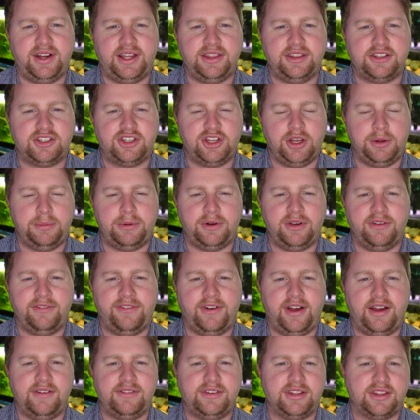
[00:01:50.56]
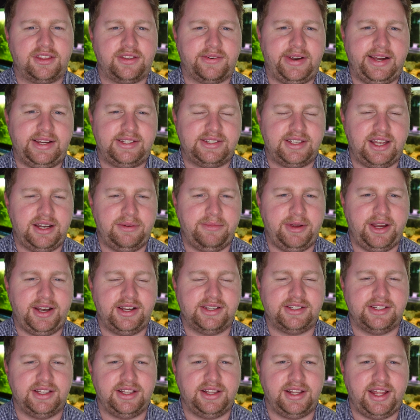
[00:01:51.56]
around the 2.5 to 3
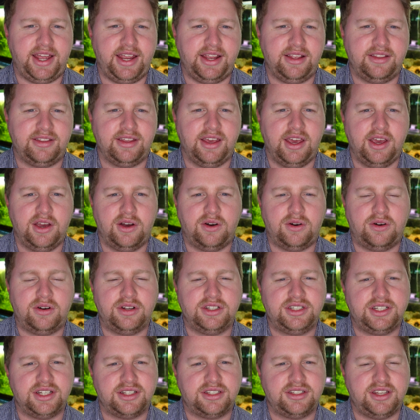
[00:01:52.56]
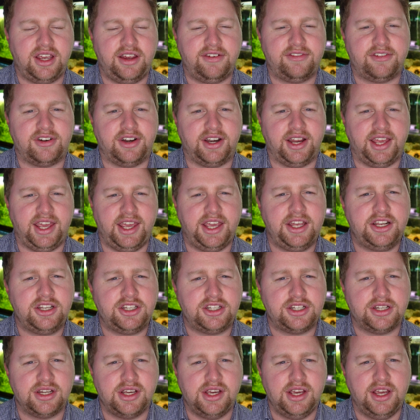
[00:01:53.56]
centimeters in length, or just over an
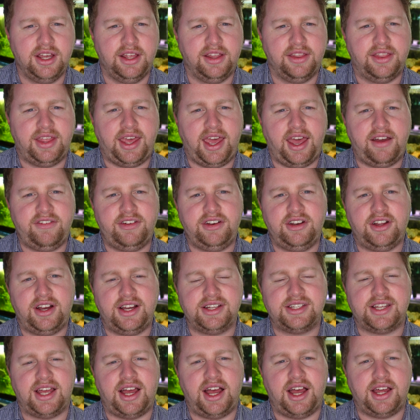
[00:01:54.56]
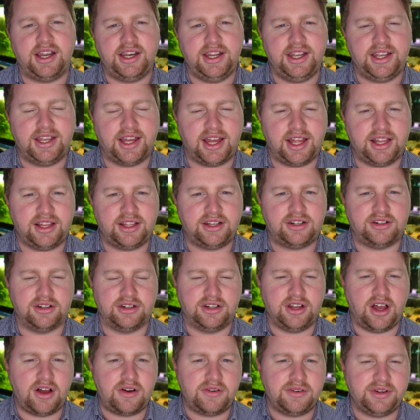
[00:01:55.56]
inch. They have a nice honey color or
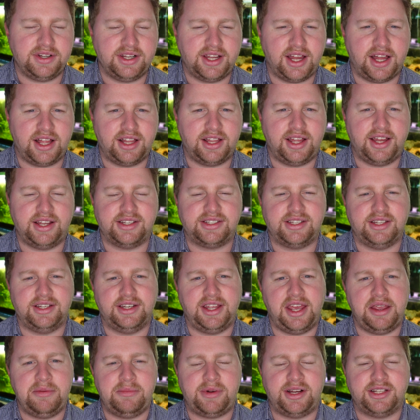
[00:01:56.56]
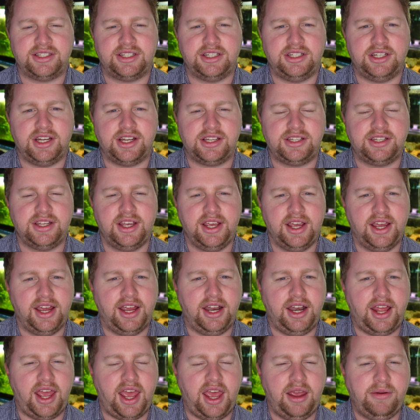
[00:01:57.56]
golden color, as the name might suggest,
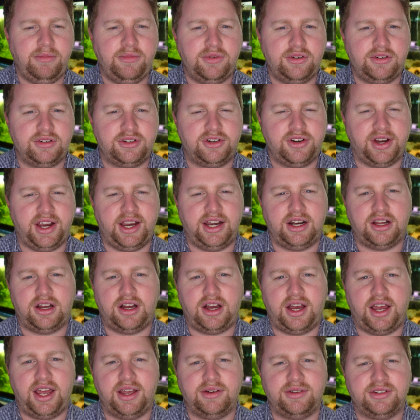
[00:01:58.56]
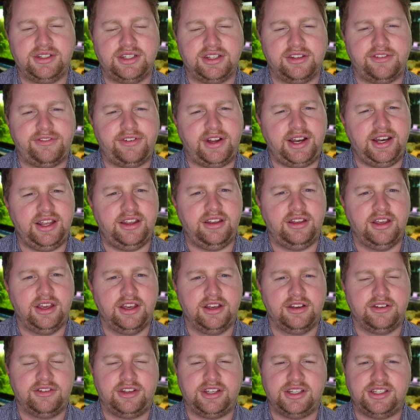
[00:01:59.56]
an emerald green eye, which is funny
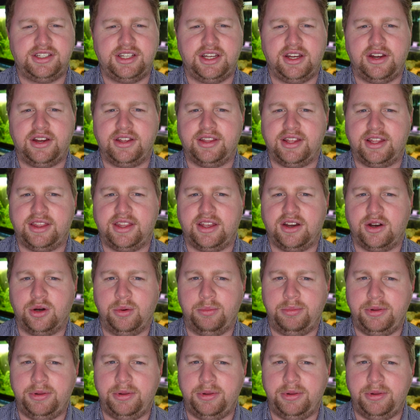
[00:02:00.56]
considering that there are